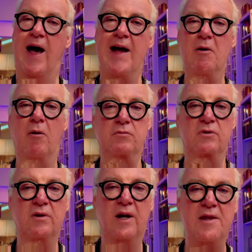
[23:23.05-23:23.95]
I
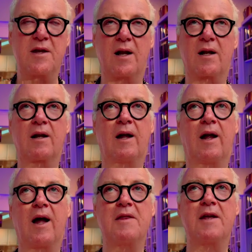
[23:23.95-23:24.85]
don't. I think
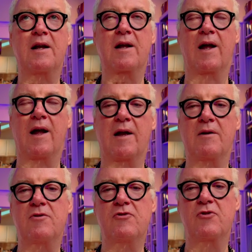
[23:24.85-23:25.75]

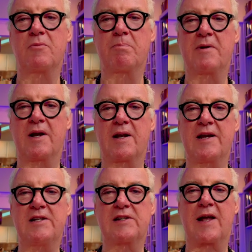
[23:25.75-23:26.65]
you should be at
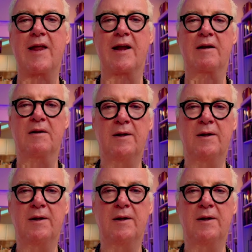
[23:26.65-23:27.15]
least getting